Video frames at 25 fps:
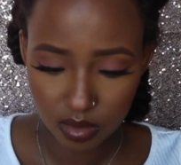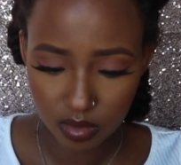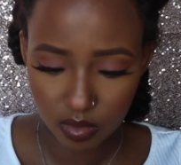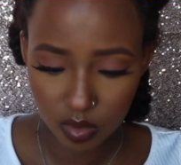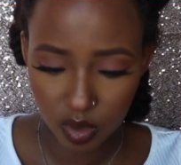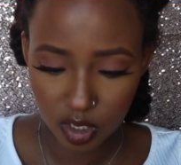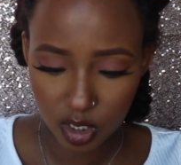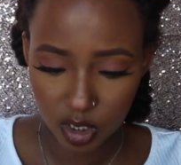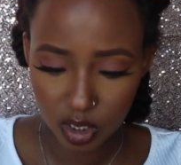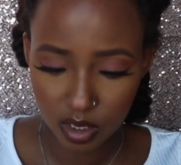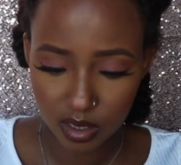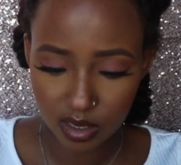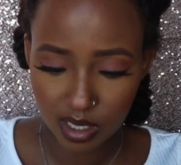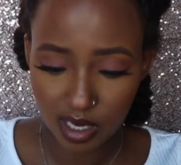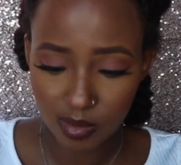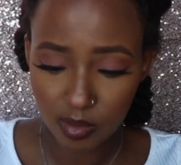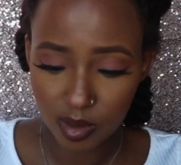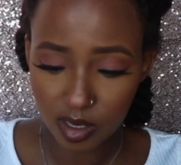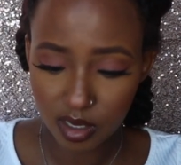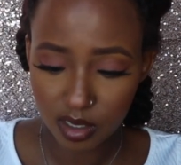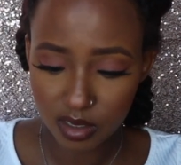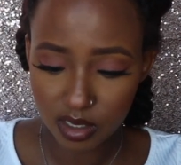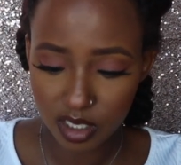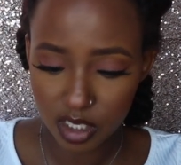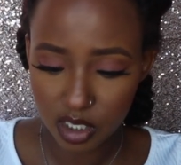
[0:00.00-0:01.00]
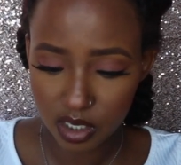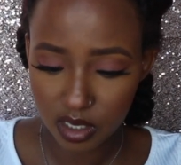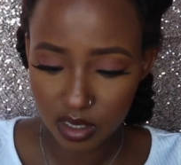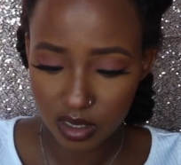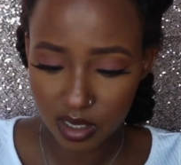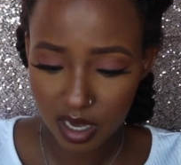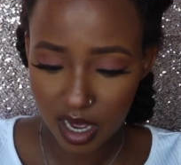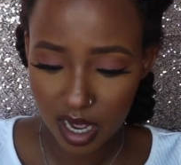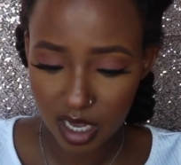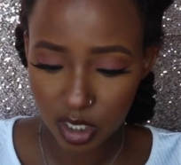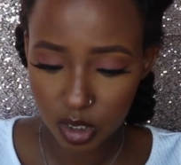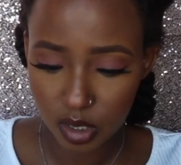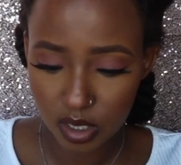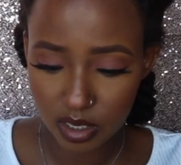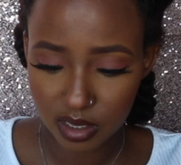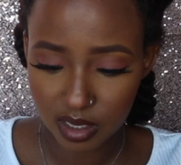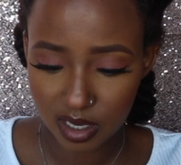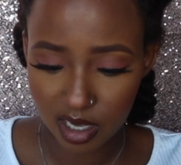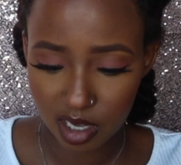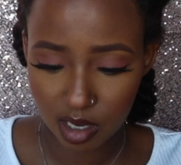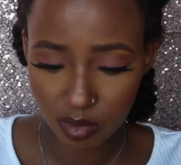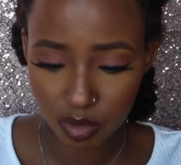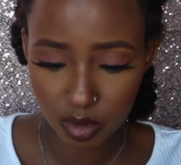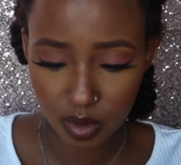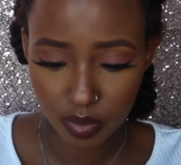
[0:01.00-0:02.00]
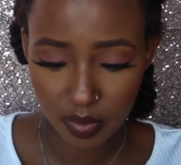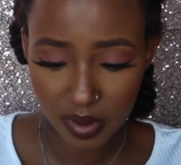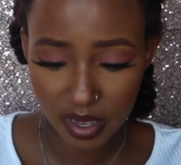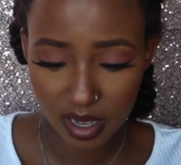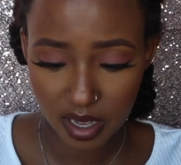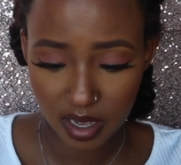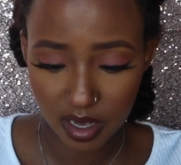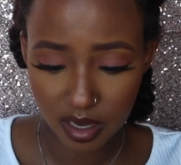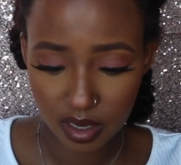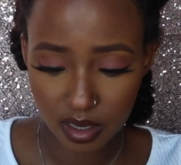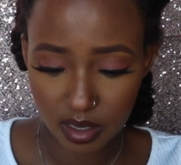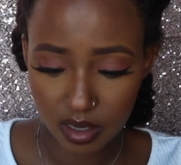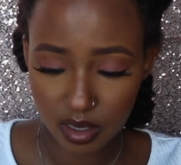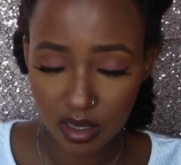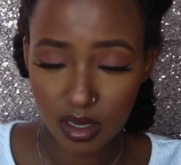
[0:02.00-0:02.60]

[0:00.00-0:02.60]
which deeply conditions, hydrates, and helps repair.